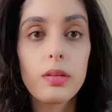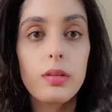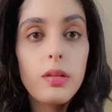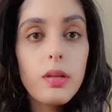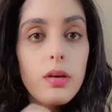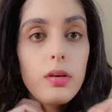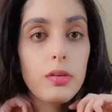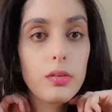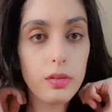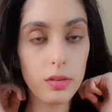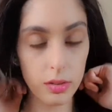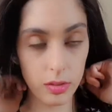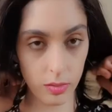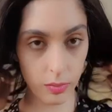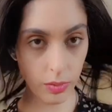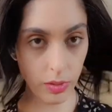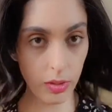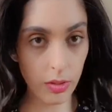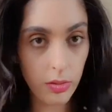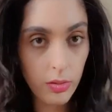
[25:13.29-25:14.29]
So this is
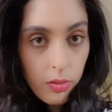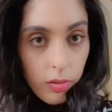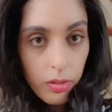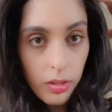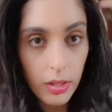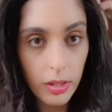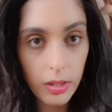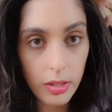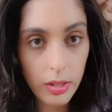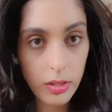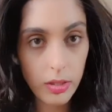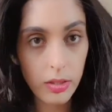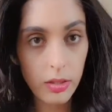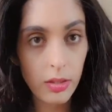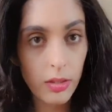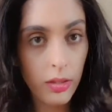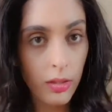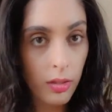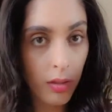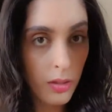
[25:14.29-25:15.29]
what it looks like.
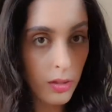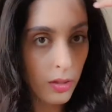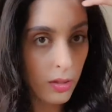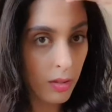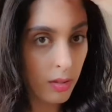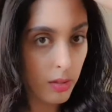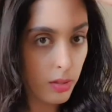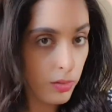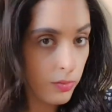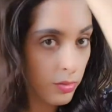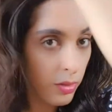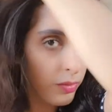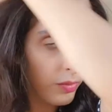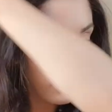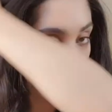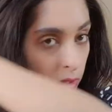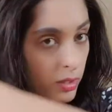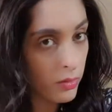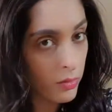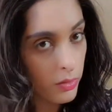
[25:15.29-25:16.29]
If you have
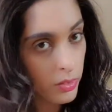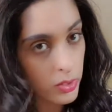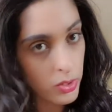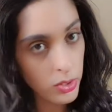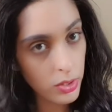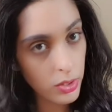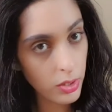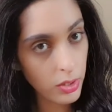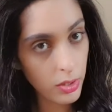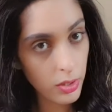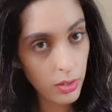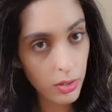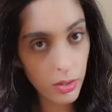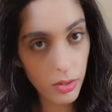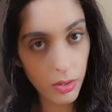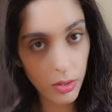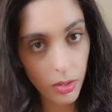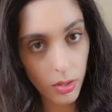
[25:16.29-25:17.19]
any questions